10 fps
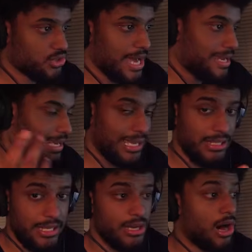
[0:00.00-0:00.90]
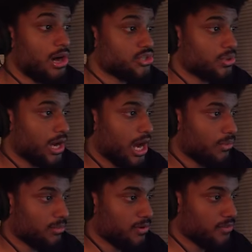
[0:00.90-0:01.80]
you had innately also got
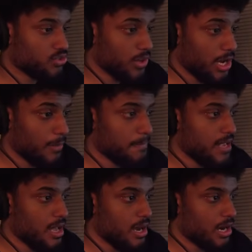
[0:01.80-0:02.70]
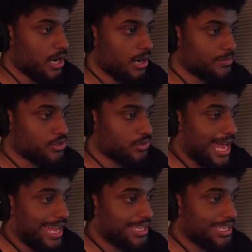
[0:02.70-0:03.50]
removed as well. So that